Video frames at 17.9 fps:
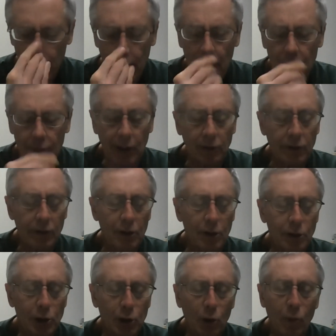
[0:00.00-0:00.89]
generally they're
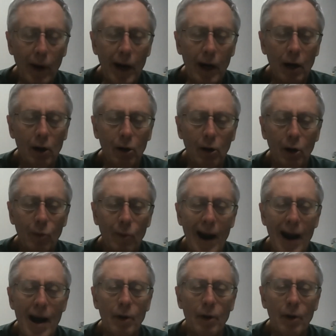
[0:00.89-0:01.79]
square or
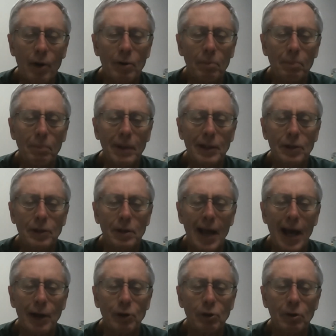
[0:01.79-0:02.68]
round, but it's
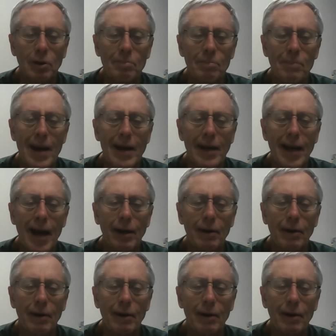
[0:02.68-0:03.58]
actually made out
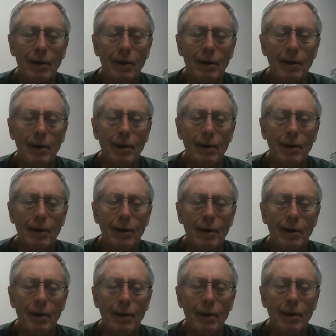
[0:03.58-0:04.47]

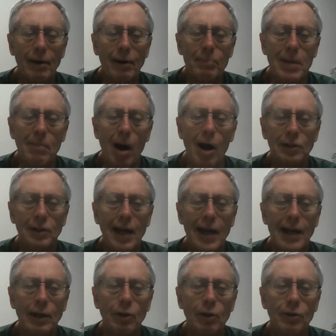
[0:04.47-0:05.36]
of peat
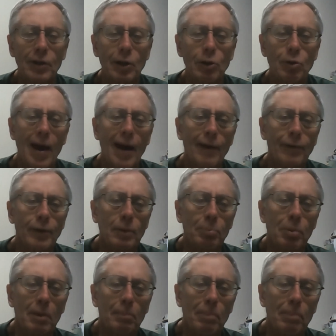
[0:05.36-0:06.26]
moss to a
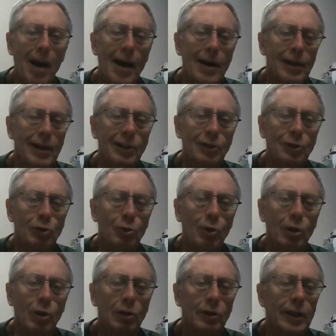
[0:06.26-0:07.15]
container that you have to put
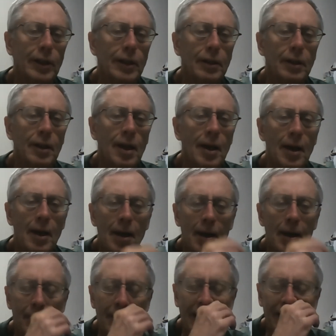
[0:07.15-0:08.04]
potting soil in.
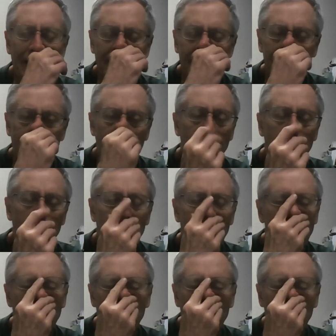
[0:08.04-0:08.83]
That's different.